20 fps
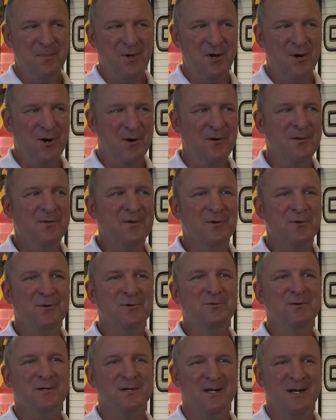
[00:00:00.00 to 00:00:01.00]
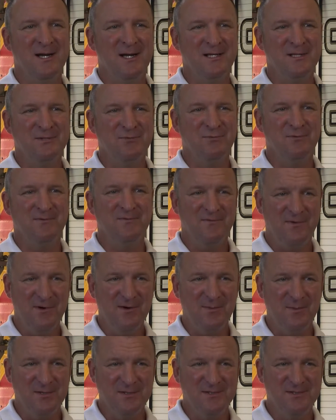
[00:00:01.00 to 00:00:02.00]
all the older guys were
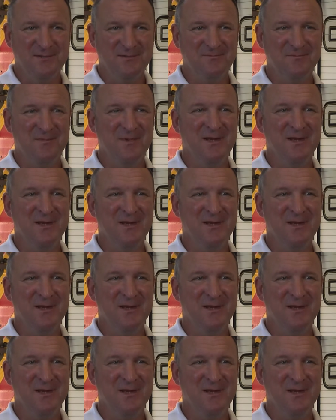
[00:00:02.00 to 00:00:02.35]
farmers,